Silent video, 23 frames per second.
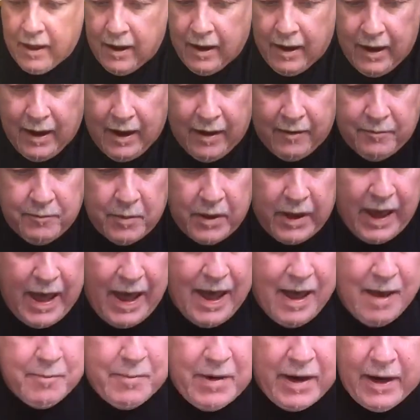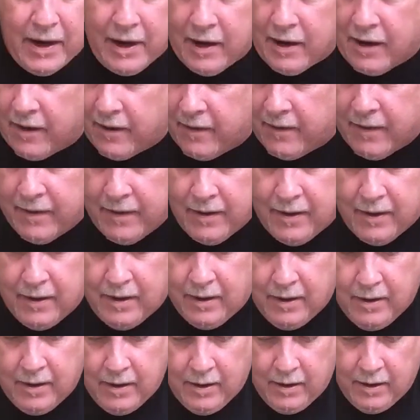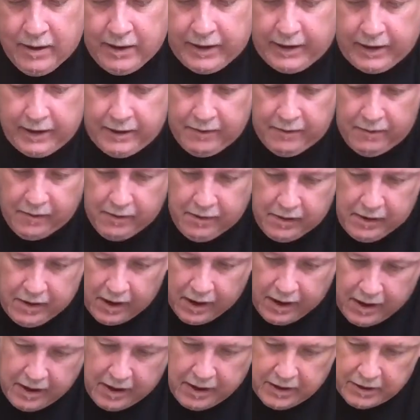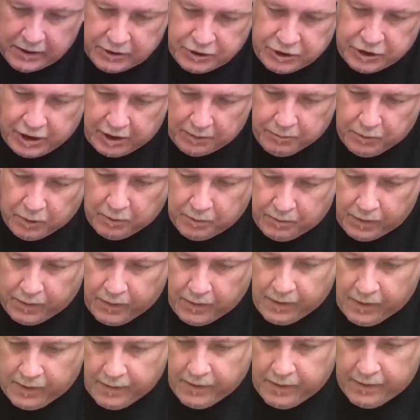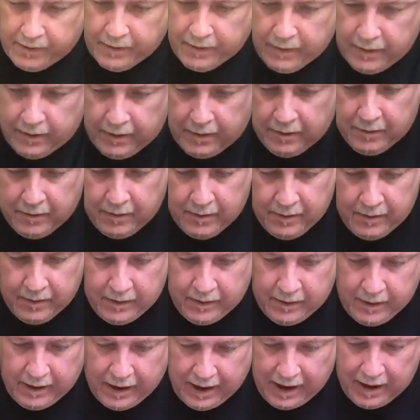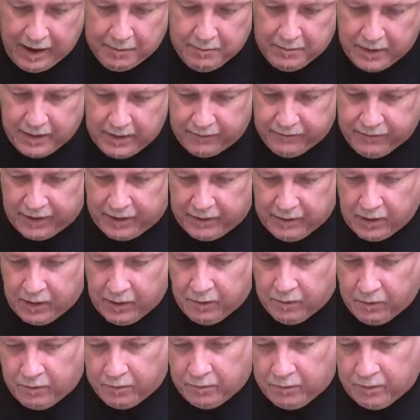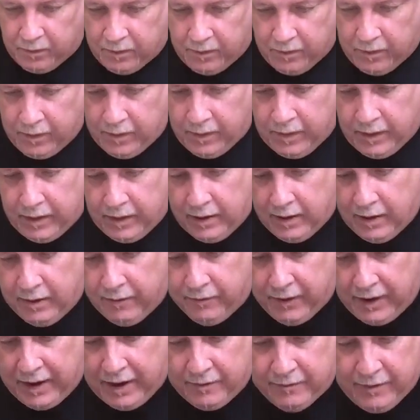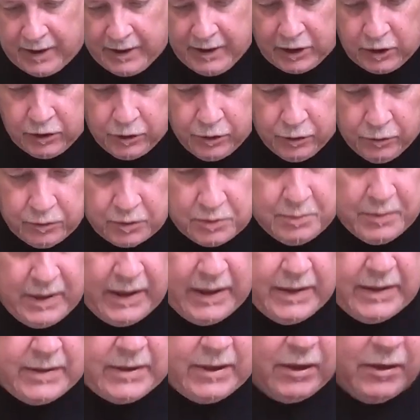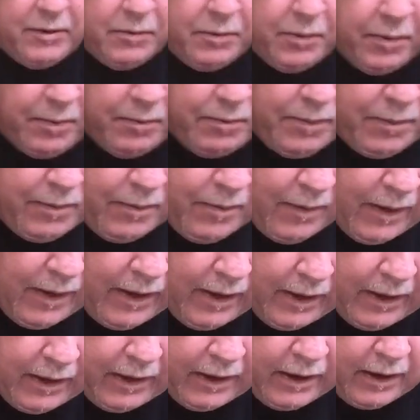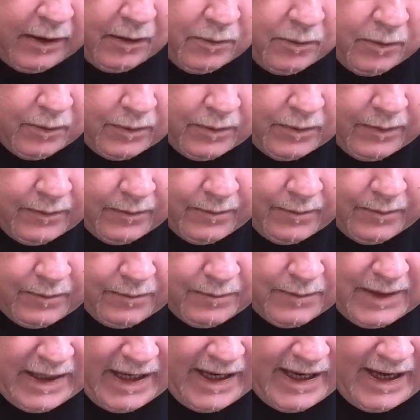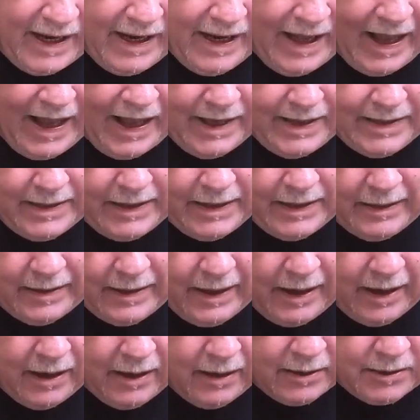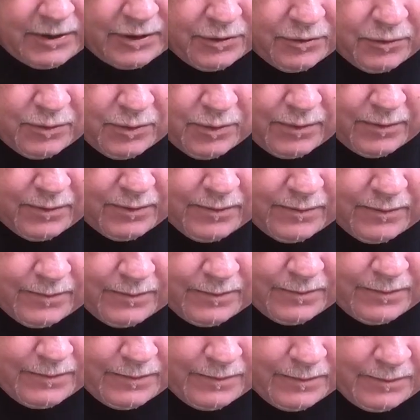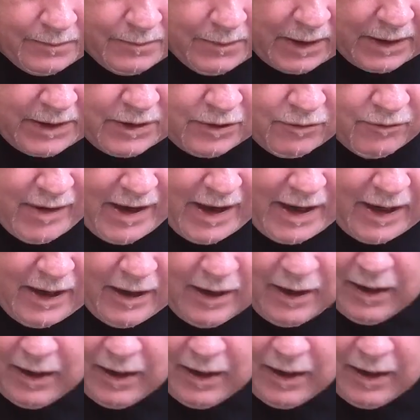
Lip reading: I have my ham here. I can chop up ham. If I have any cooked meats, or little Aldi, they all do mozzarella,